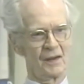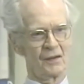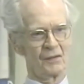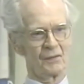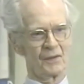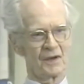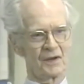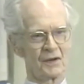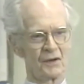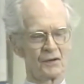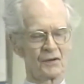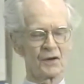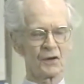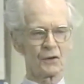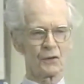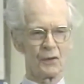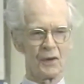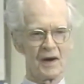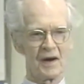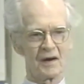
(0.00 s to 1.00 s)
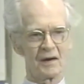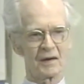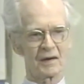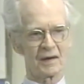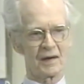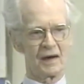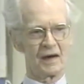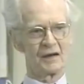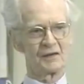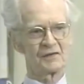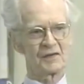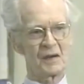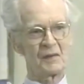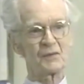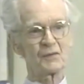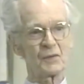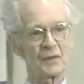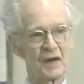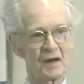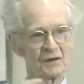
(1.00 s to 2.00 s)
We don't acquire
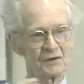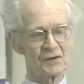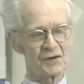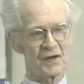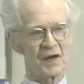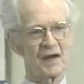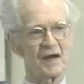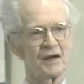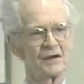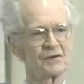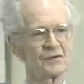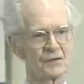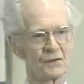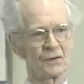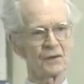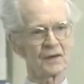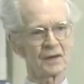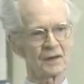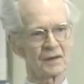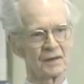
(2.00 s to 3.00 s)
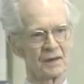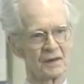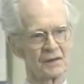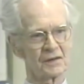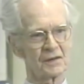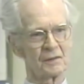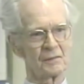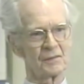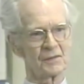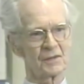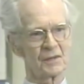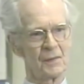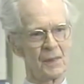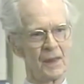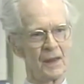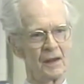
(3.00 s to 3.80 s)
concepts, we are changed organisms.